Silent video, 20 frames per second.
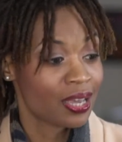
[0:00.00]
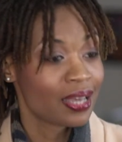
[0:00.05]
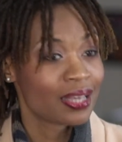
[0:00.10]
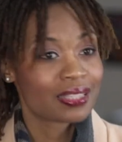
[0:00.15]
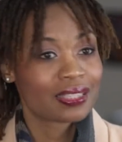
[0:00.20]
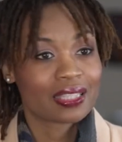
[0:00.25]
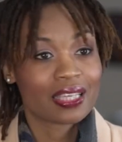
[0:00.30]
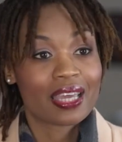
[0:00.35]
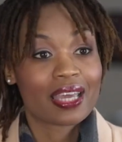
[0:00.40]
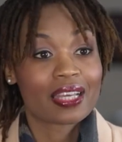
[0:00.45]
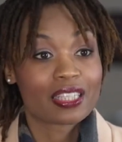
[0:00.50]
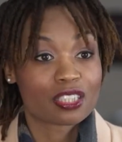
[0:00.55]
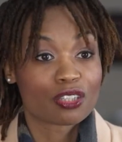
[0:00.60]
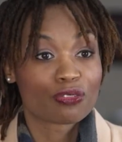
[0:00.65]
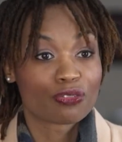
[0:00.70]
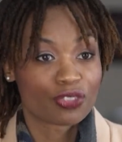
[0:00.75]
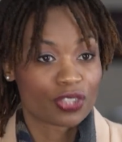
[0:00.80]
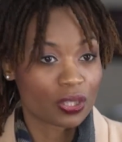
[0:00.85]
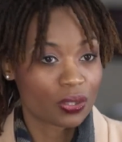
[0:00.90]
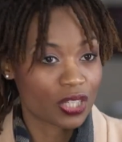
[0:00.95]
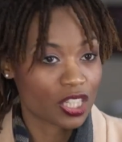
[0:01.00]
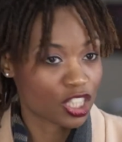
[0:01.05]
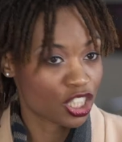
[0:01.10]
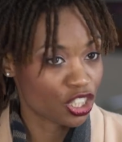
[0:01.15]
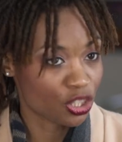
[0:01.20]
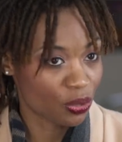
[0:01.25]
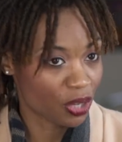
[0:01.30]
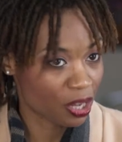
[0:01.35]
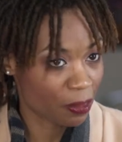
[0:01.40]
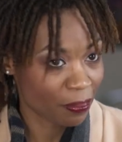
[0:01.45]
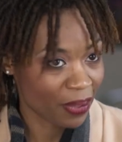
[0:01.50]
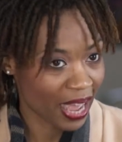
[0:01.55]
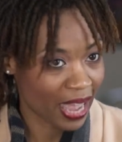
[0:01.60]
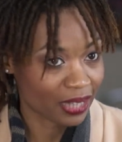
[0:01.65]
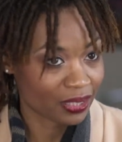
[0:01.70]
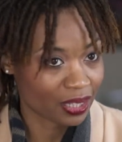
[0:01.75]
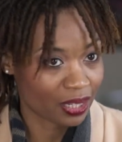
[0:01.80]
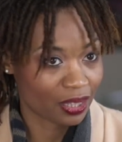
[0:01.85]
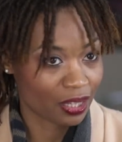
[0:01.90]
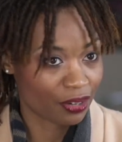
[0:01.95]
see it as a real issue
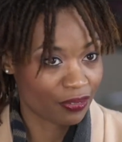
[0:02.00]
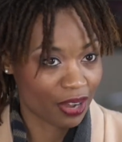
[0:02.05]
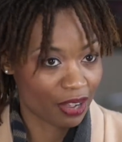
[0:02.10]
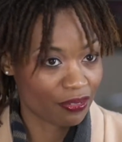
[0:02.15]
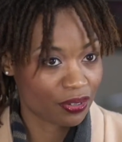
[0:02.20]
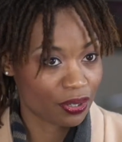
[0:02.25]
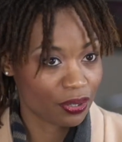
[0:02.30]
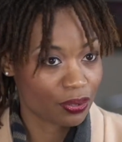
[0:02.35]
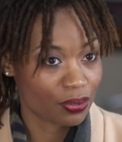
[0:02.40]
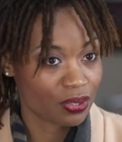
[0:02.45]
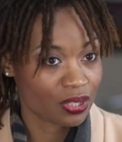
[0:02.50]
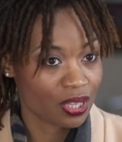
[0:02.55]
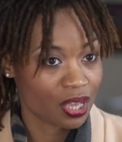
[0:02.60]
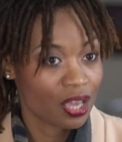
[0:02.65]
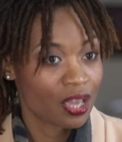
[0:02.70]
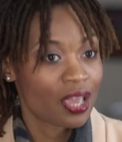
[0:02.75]
impacting their revenues.